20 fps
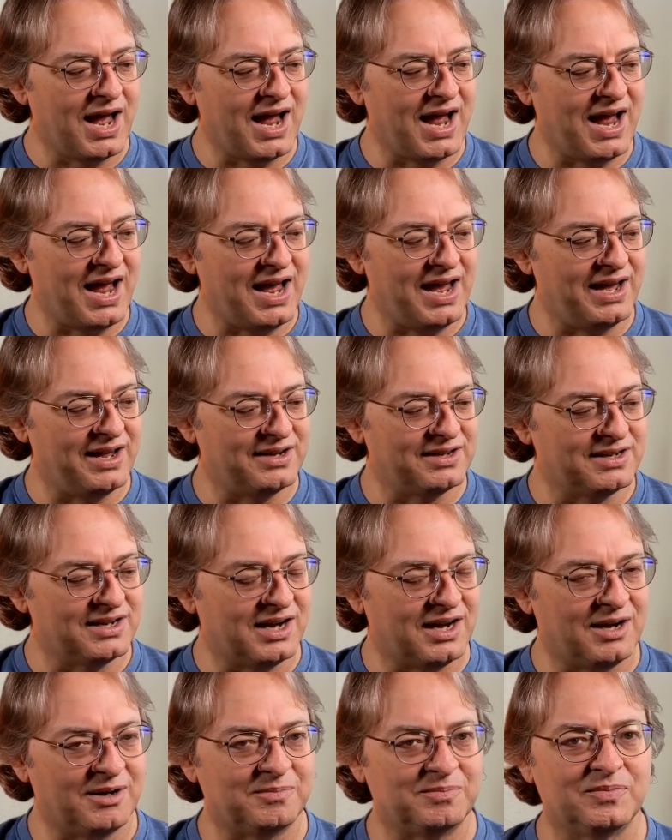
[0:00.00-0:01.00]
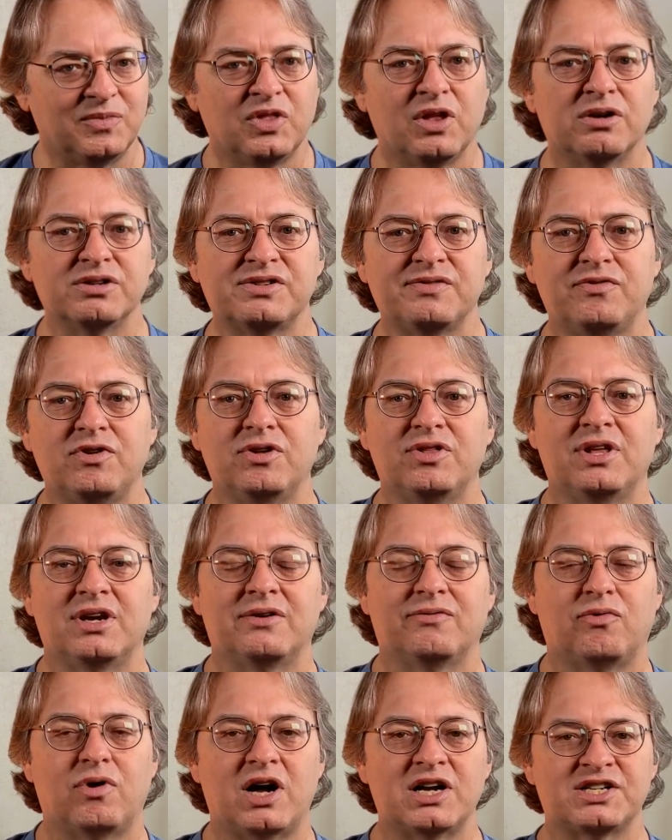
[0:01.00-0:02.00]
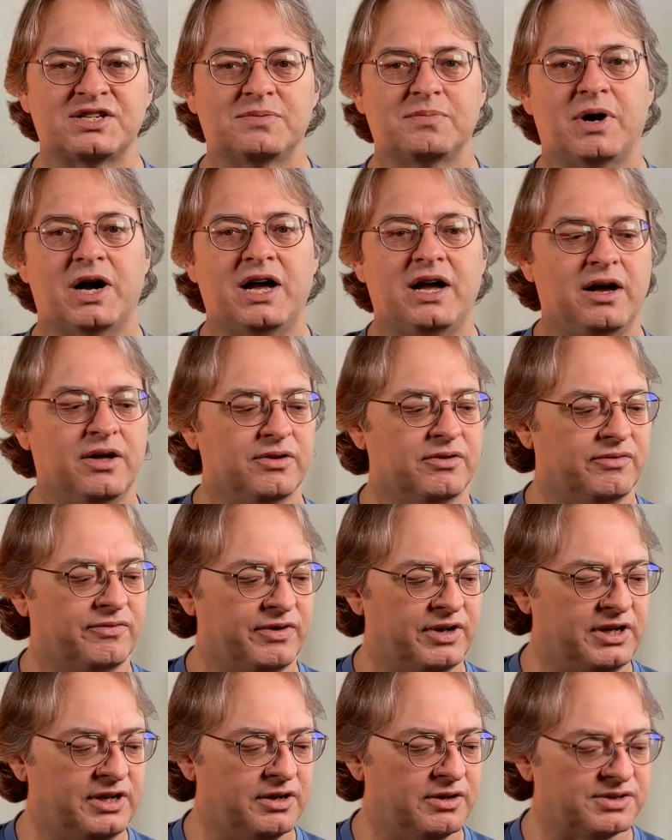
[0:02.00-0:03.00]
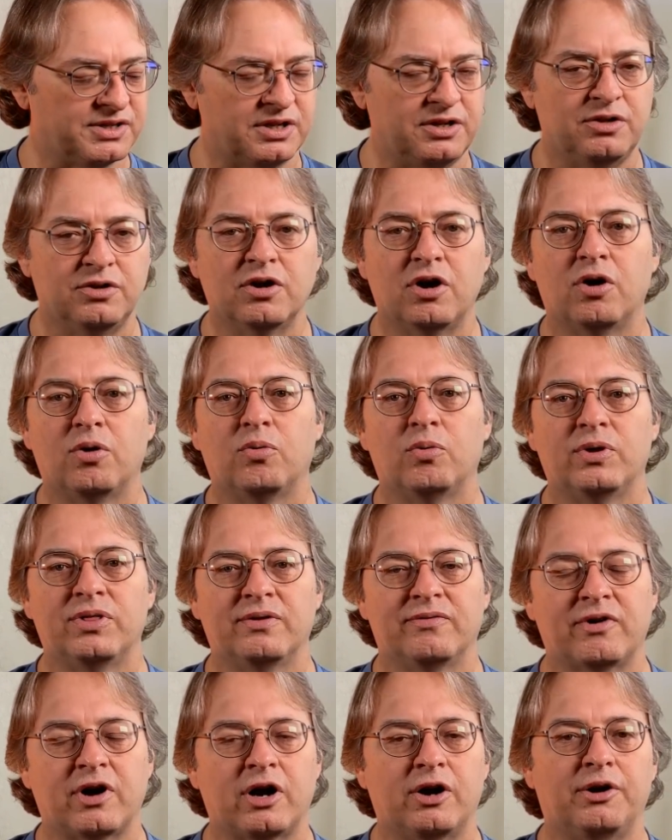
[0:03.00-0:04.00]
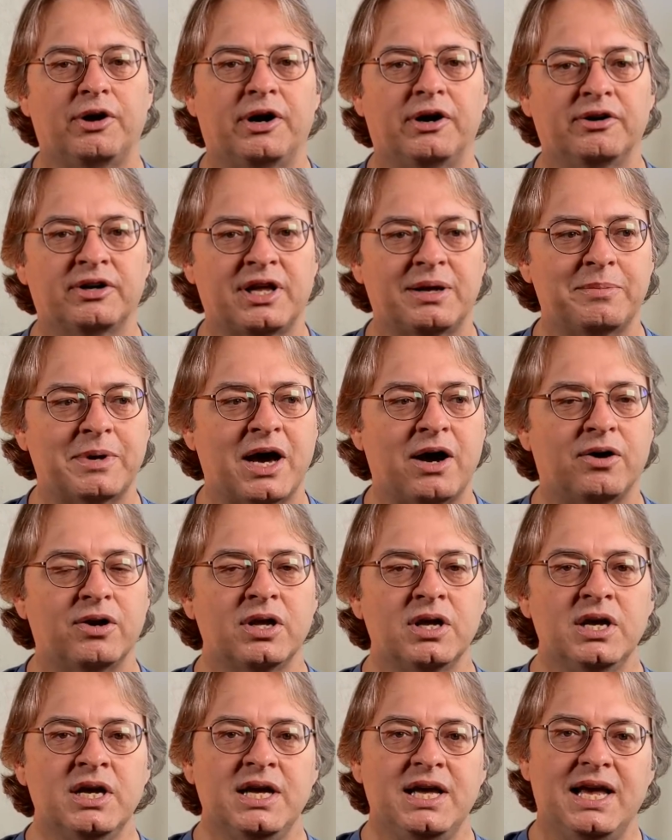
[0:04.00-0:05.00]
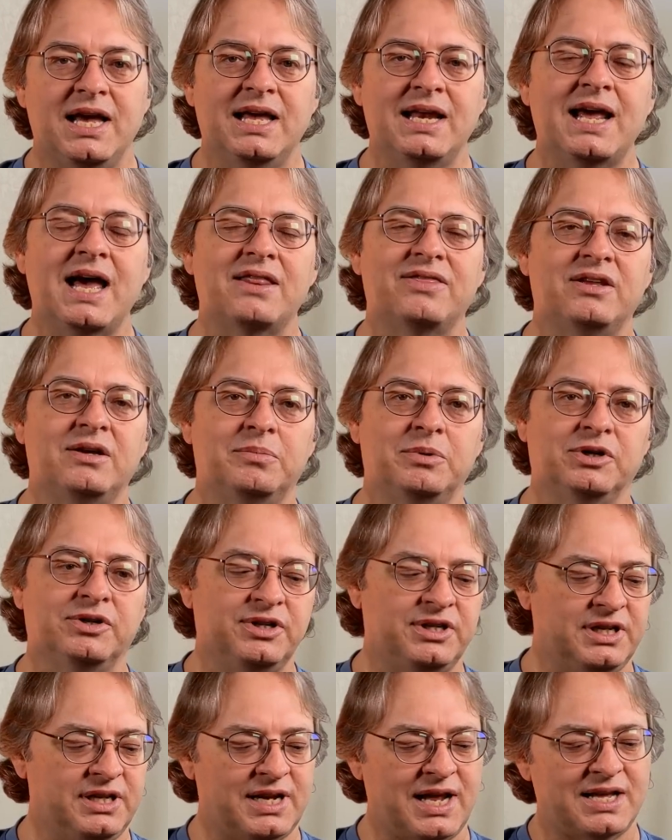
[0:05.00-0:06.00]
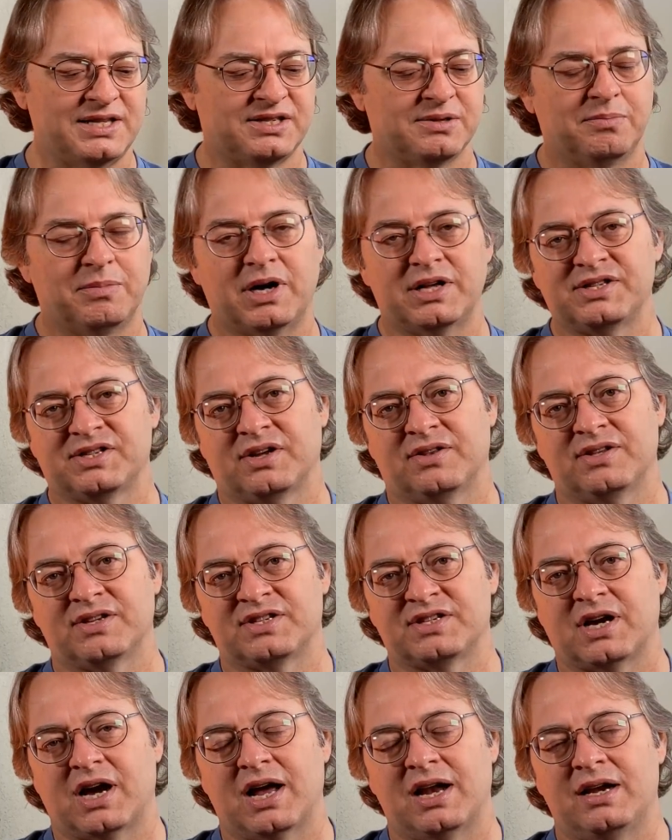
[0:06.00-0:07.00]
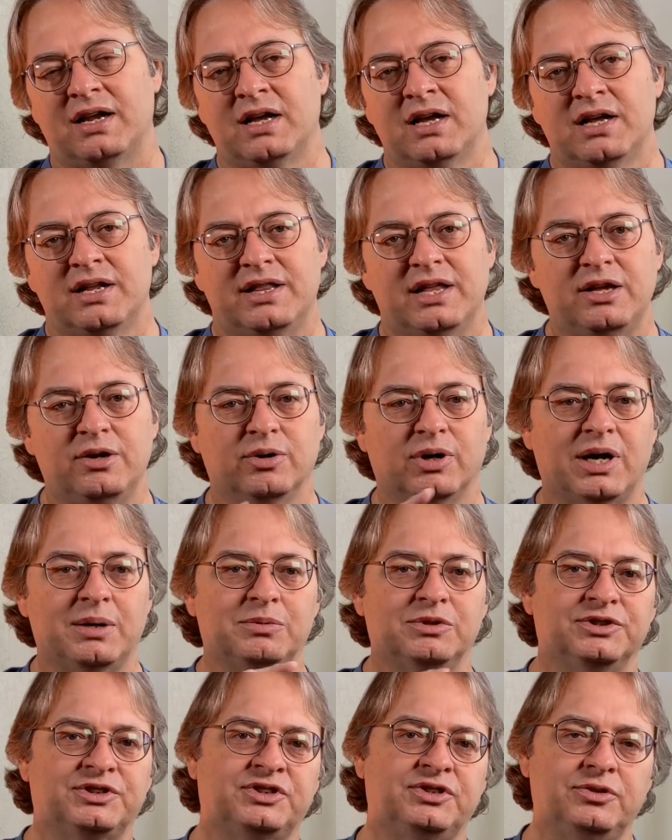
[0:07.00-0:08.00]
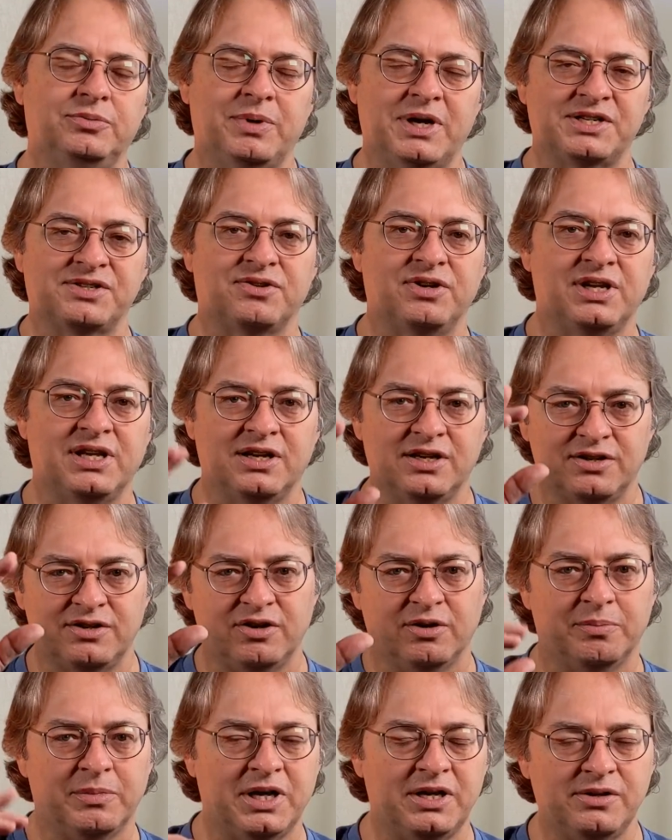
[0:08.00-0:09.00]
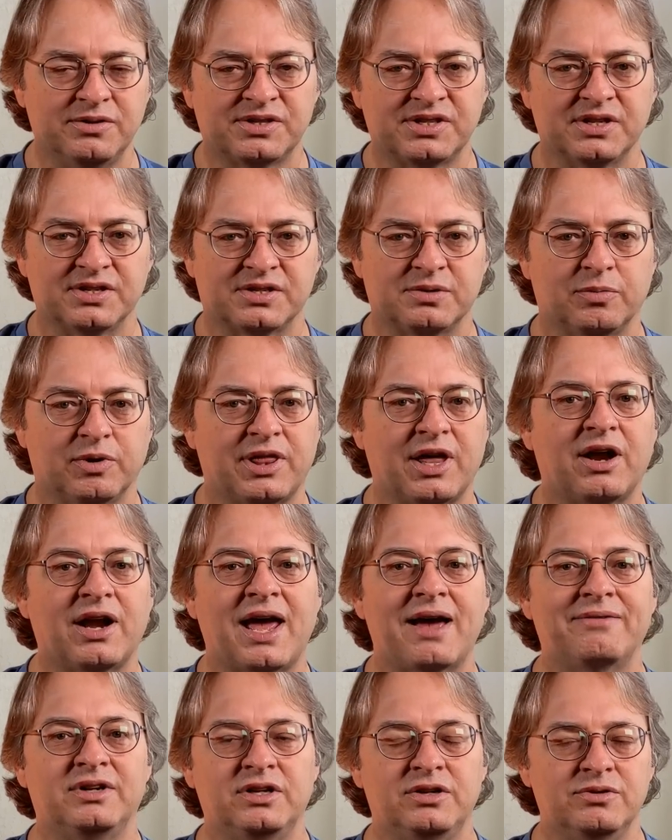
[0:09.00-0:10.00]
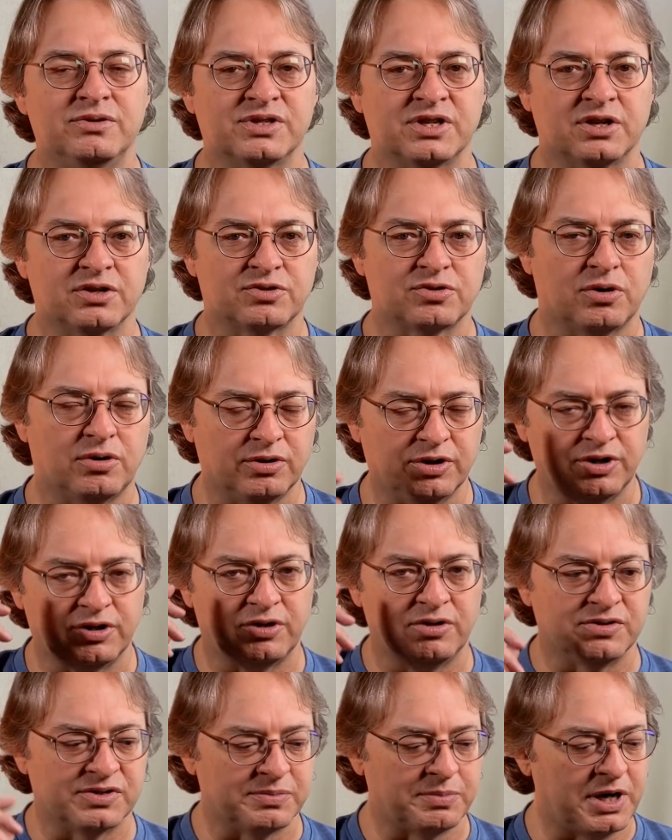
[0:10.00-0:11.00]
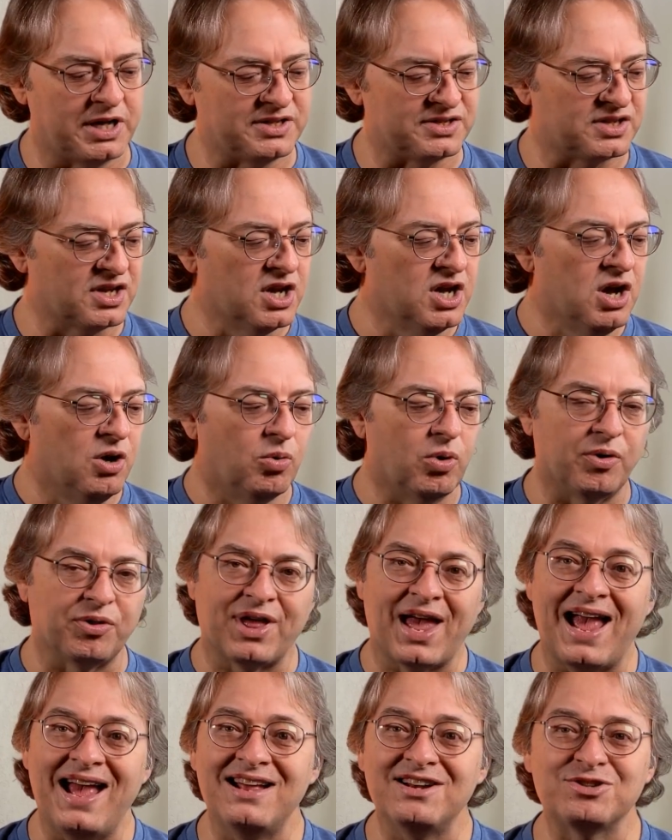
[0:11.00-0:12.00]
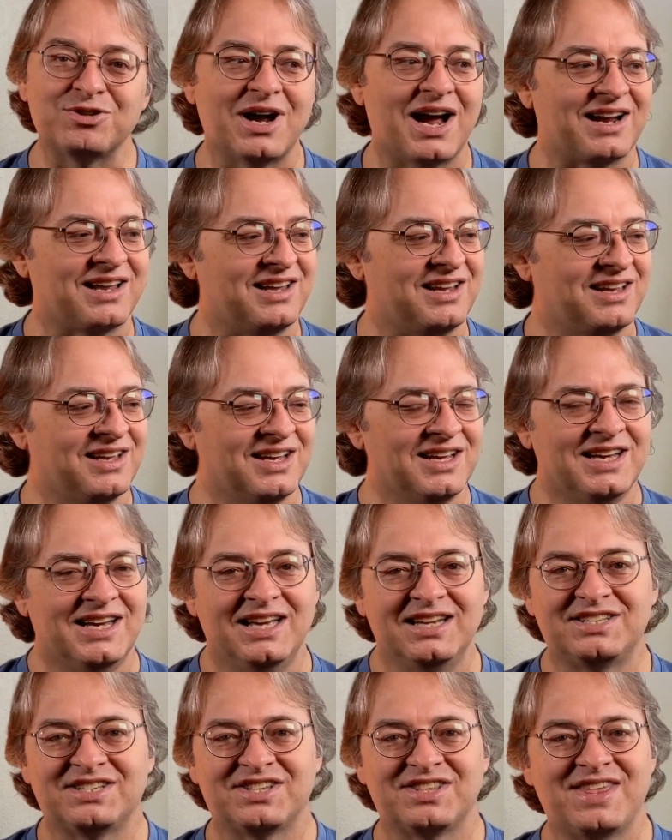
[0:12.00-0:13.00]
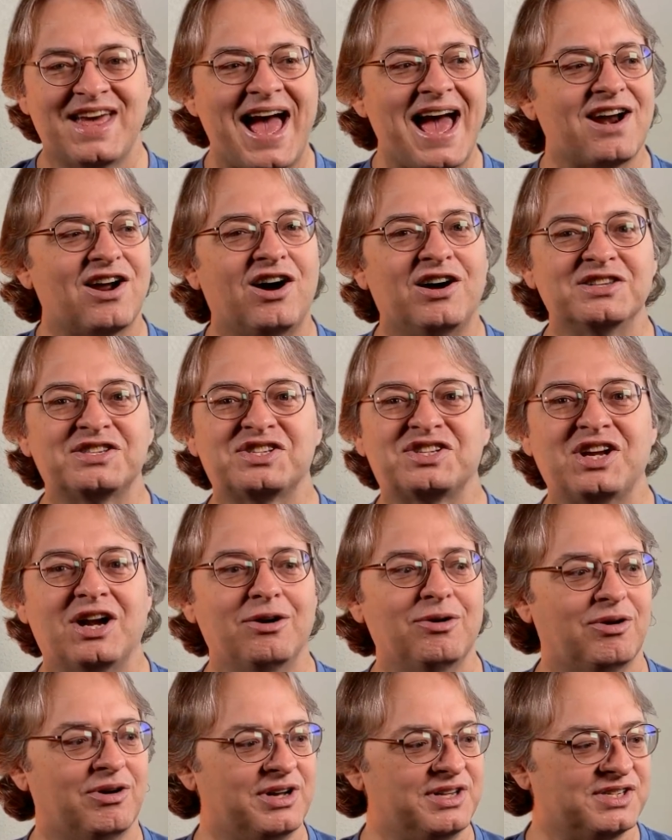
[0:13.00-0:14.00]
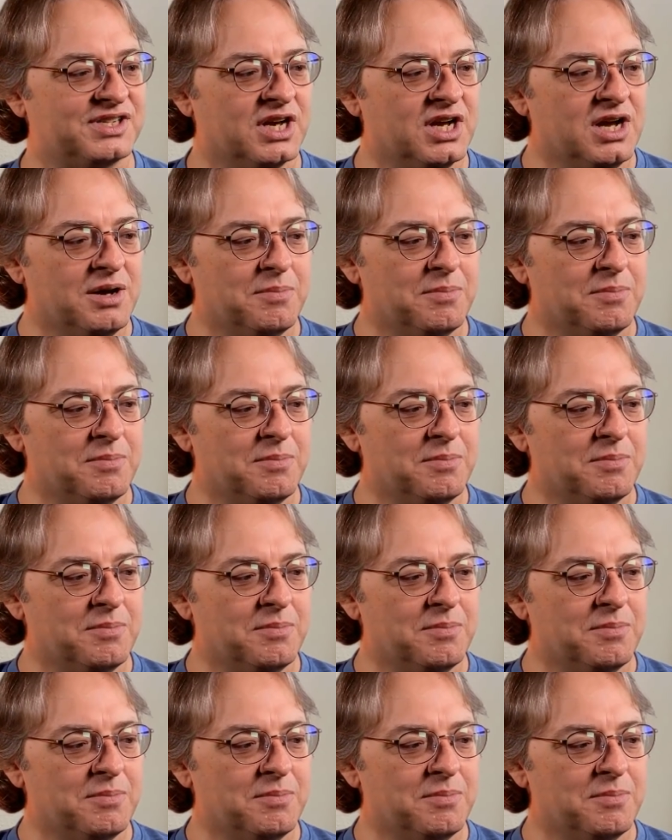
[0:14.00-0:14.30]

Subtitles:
And those of you that have watched my other videos, and when the Vario Aero came out, it had the ability, it had some buttons on the side that you were able to basically get into your menu system without having to use a controller. You could use the buttons. Well, with hand tracking, it's that on steroids.